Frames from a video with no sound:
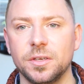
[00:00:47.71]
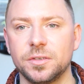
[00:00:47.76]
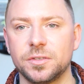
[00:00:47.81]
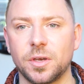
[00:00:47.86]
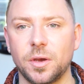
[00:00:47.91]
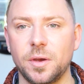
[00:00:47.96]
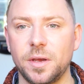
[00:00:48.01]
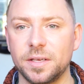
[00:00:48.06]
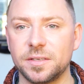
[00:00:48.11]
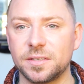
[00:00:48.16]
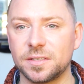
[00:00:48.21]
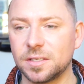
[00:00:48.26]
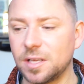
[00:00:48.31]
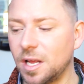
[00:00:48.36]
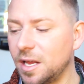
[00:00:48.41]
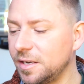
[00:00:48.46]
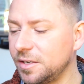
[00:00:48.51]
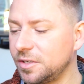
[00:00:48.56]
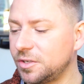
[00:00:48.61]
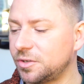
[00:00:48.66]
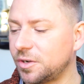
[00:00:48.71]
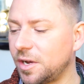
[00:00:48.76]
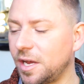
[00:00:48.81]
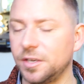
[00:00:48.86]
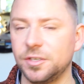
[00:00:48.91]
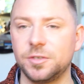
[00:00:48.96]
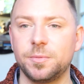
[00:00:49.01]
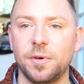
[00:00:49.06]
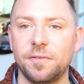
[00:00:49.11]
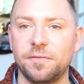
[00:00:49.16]
So it's slightly
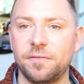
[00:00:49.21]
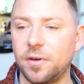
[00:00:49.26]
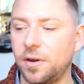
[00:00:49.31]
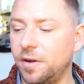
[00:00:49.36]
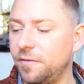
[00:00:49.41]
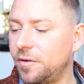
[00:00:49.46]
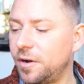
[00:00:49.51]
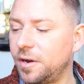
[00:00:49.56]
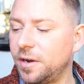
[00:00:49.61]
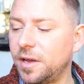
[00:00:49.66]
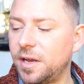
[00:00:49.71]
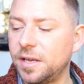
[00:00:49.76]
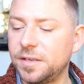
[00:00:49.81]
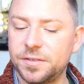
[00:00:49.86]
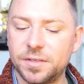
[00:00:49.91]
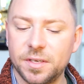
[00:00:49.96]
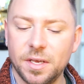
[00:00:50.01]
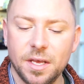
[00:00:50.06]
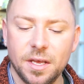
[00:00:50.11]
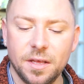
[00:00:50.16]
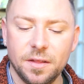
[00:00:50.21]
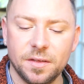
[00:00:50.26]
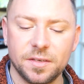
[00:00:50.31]
strange, but very, very nice.